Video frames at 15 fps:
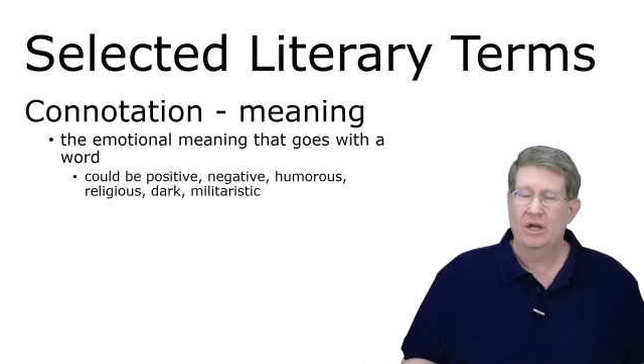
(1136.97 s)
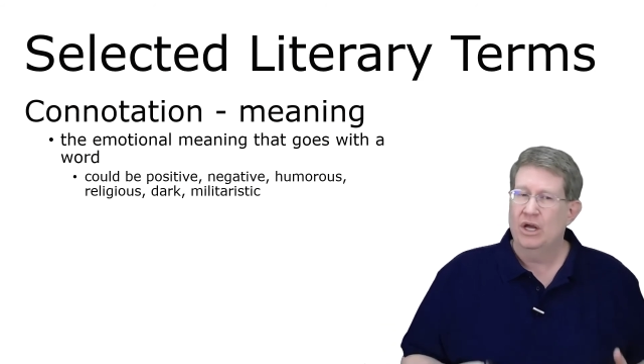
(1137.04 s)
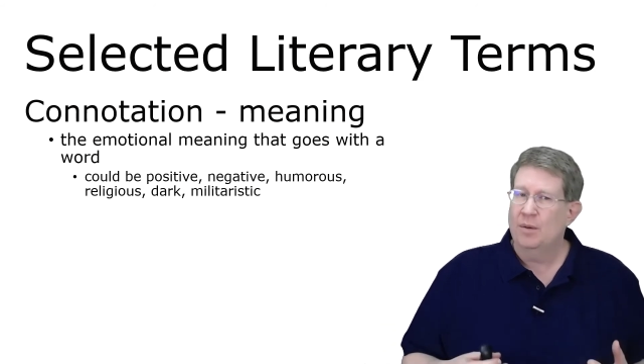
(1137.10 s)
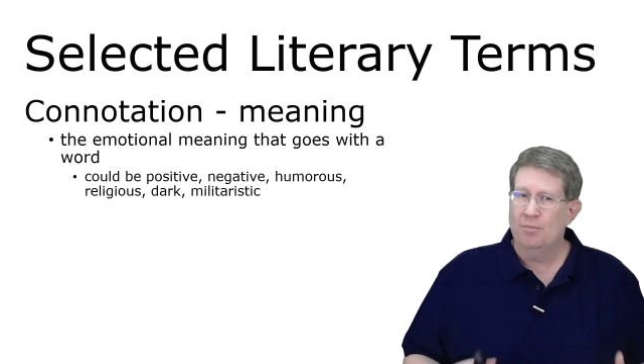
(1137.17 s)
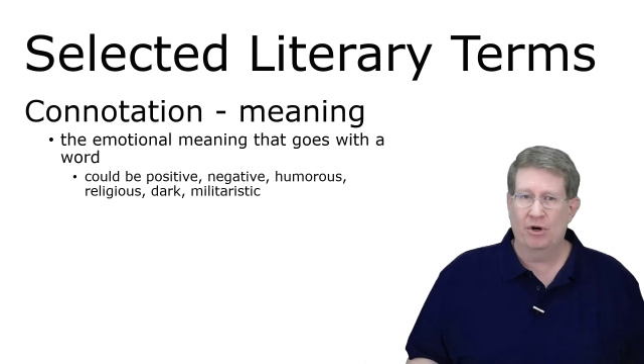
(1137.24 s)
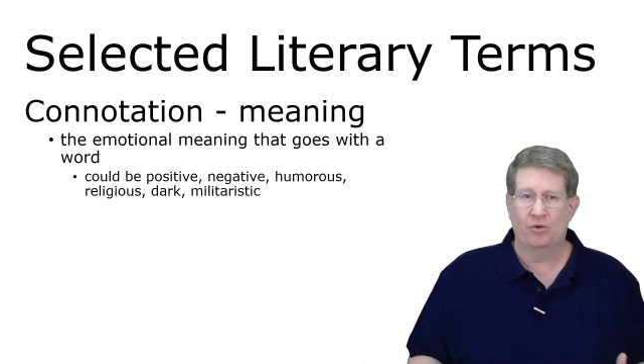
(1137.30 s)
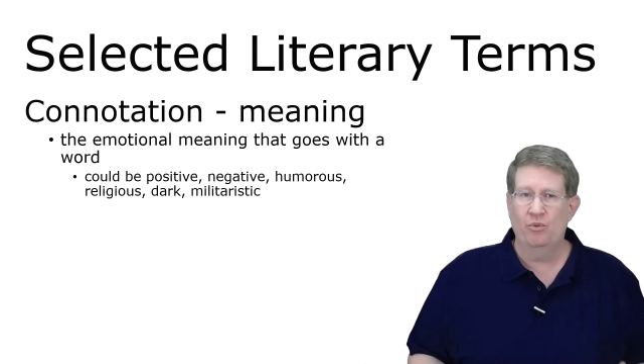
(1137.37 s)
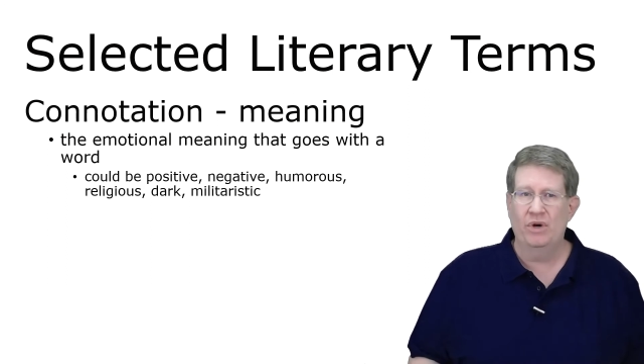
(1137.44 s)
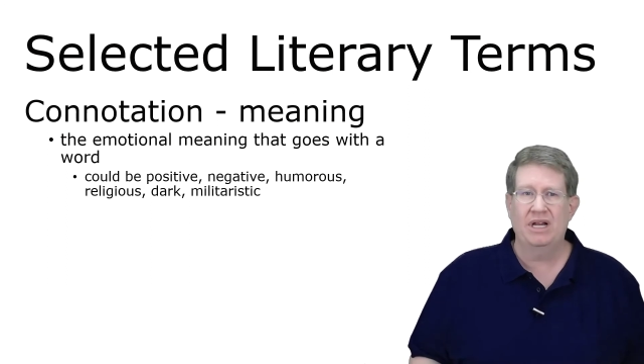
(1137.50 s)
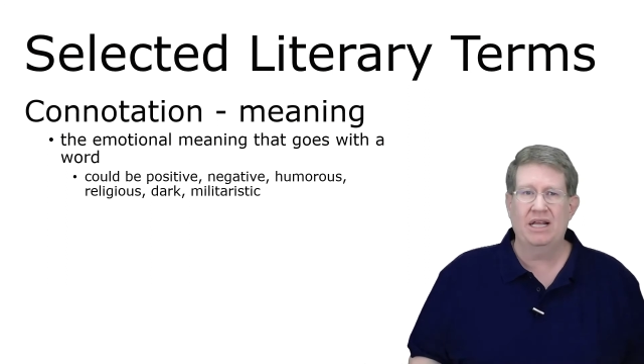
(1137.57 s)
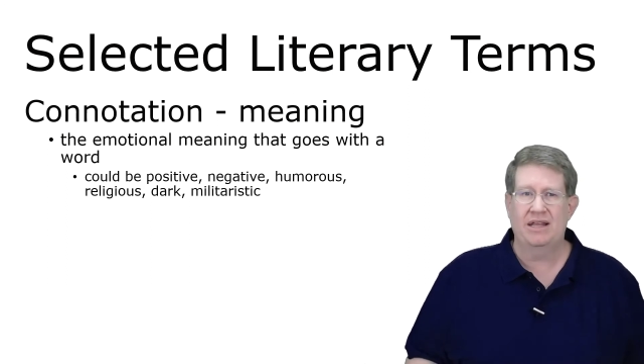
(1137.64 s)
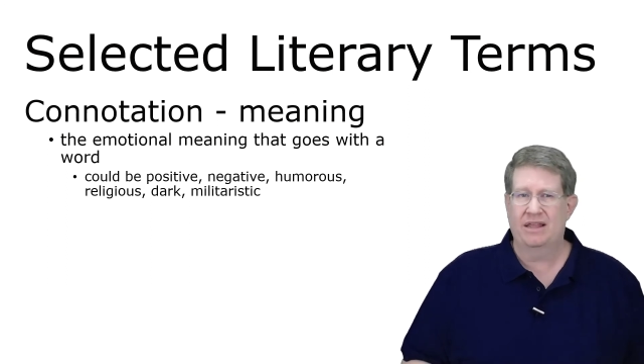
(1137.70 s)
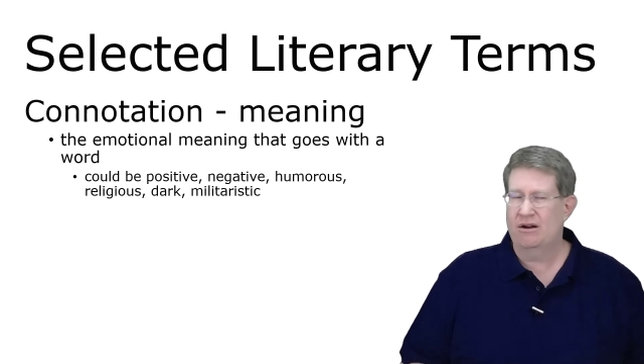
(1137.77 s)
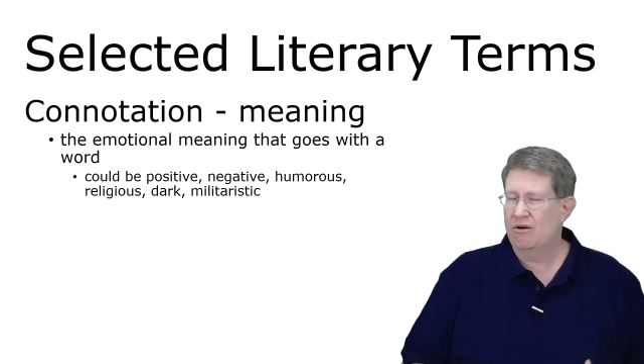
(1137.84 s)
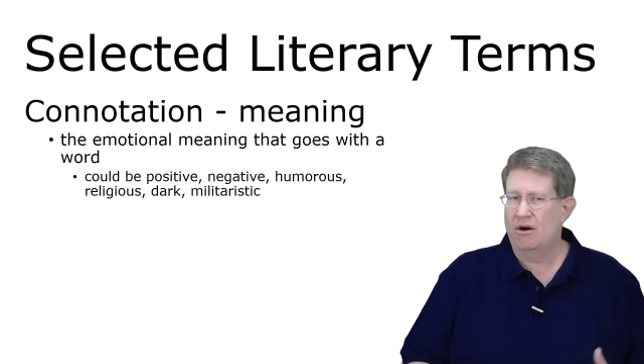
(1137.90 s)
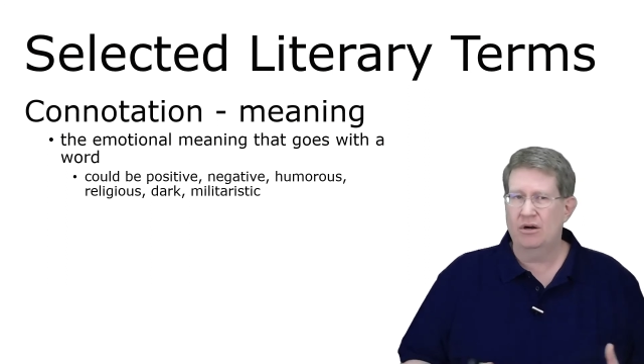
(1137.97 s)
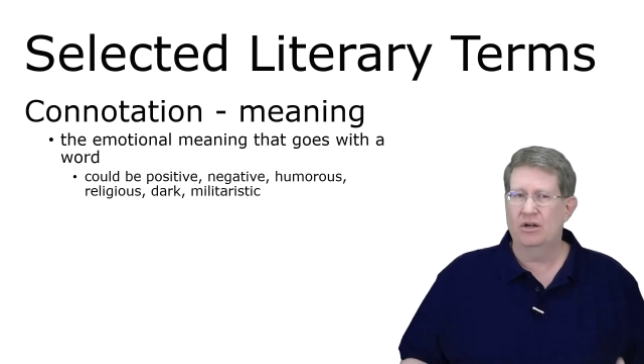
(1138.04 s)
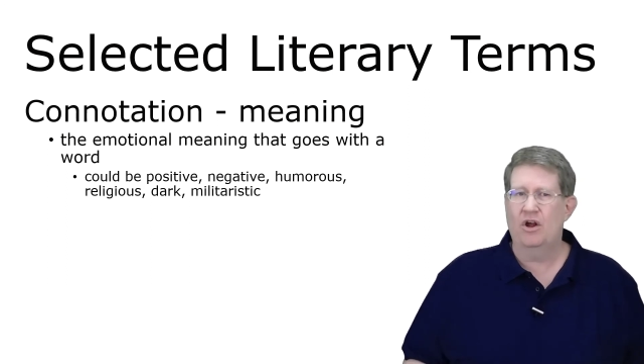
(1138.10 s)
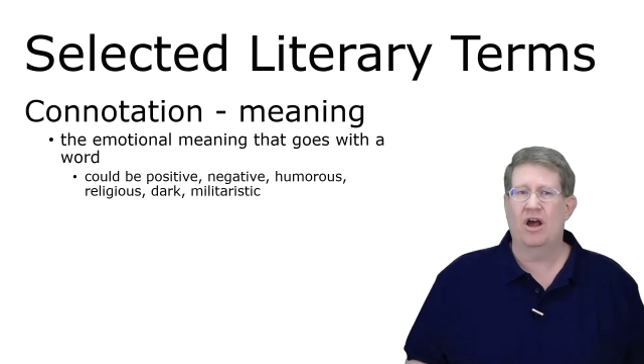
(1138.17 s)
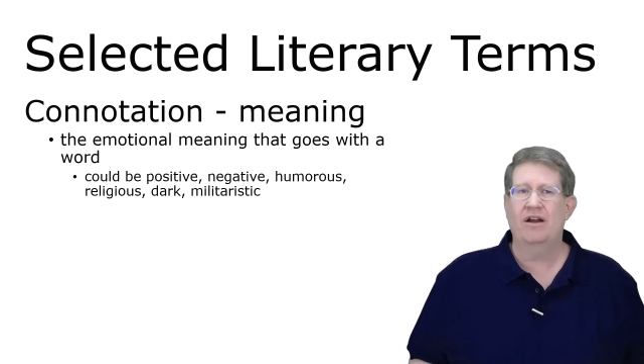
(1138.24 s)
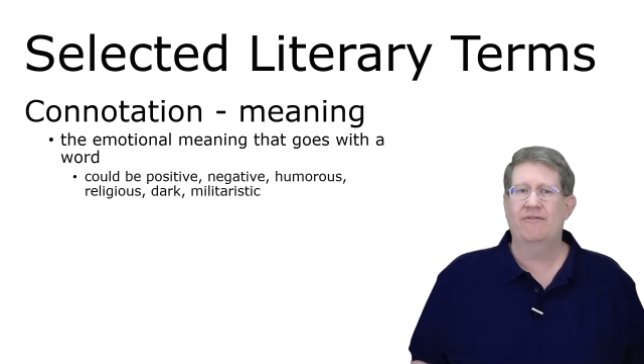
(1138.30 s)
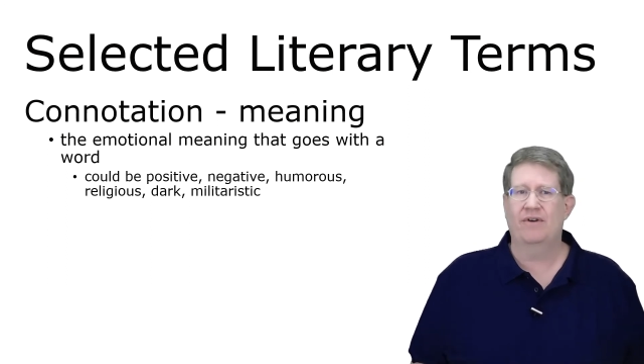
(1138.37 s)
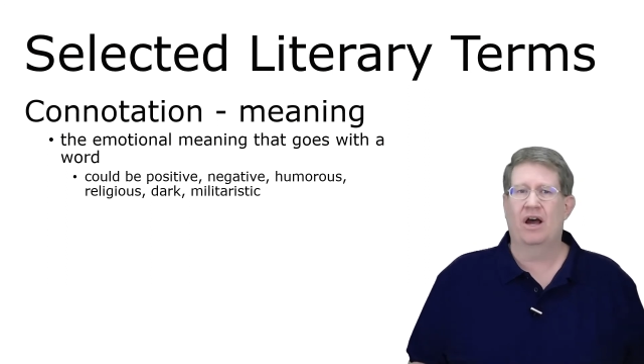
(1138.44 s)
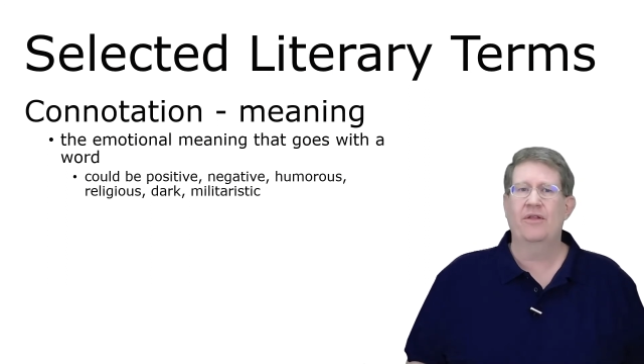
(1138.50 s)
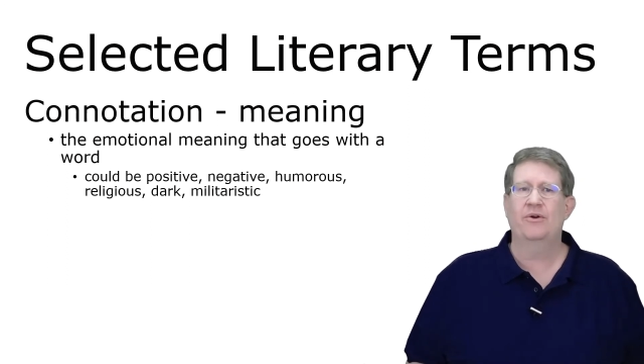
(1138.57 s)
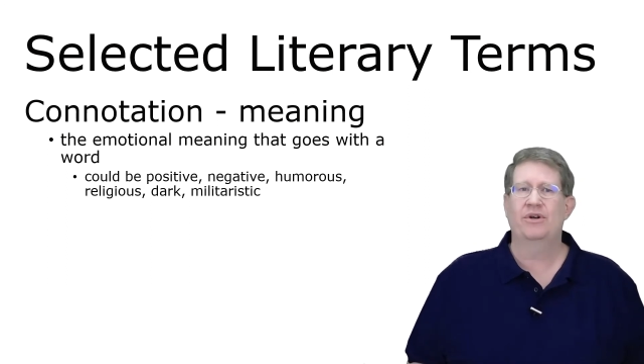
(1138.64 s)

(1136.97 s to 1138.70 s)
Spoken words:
but really there are a lot of other